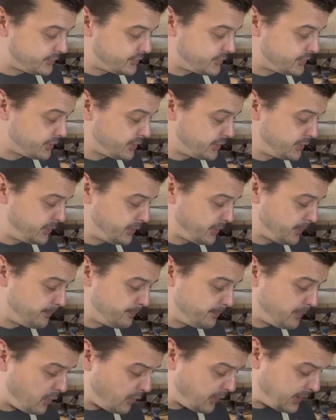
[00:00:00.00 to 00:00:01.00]
to
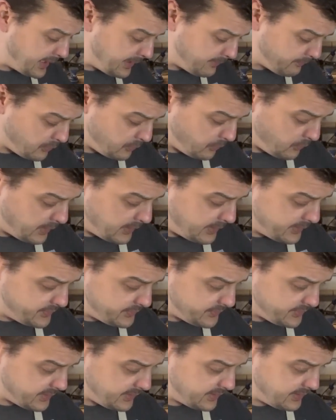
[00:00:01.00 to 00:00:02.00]
more elaborate
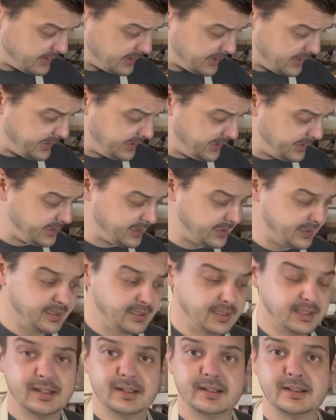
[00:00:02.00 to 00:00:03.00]
ones like
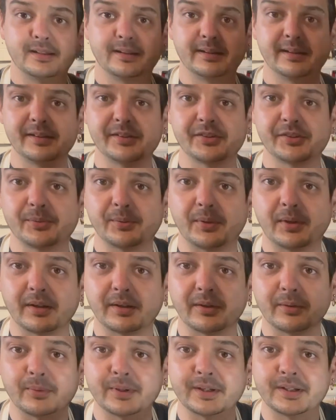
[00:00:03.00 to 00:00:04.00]
this
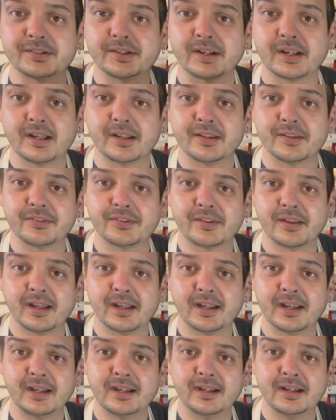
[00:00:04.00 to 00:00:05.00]
one, which has
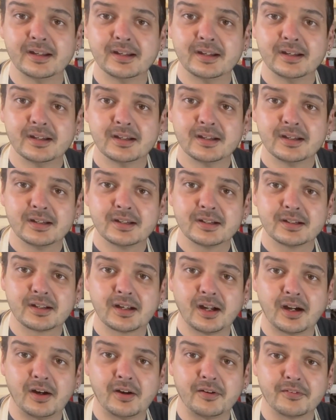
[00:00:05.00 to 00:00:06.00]
a
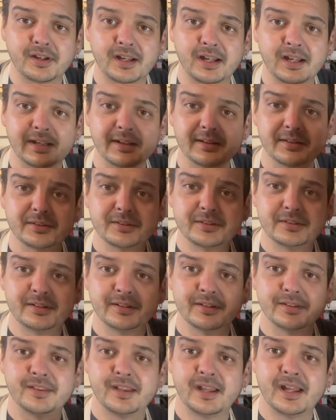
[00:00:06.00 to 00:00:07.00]
carved handle
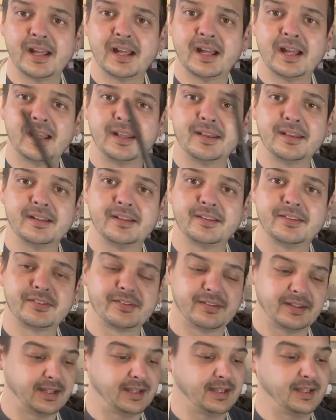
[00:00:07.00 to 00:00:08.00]
there, and this
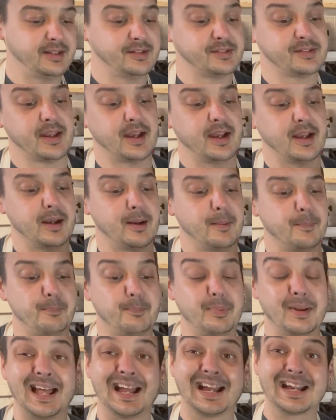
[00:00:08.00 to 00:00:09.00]
is
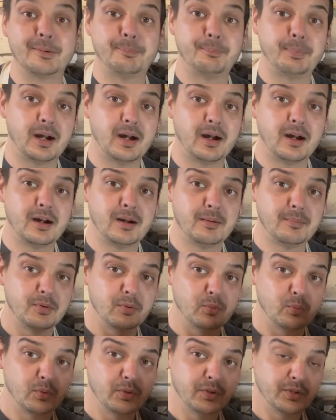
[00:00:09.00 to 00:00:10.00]
black
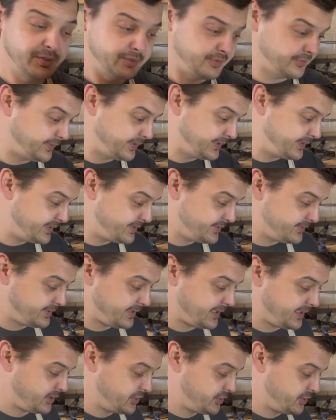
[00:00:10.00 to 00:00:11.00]
palm wood for this
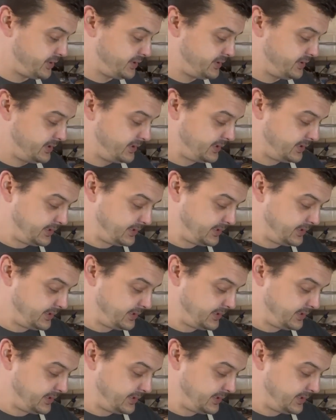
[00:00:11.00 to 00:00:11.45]
section.